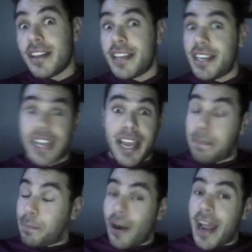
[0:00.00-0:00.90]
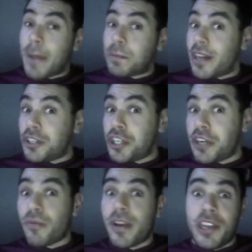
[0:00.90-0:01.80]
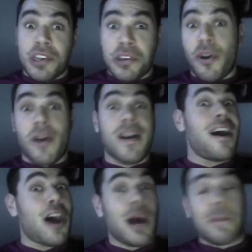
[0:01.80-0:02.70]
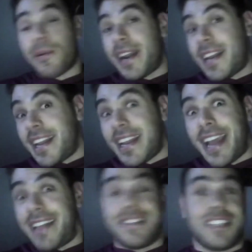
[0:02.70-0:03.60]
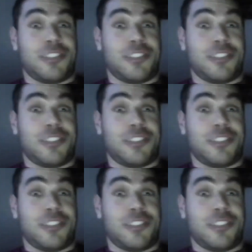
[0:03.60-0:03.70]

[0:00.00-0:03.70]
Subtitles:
you get perhaps Hyun-Jin Ryu operating at,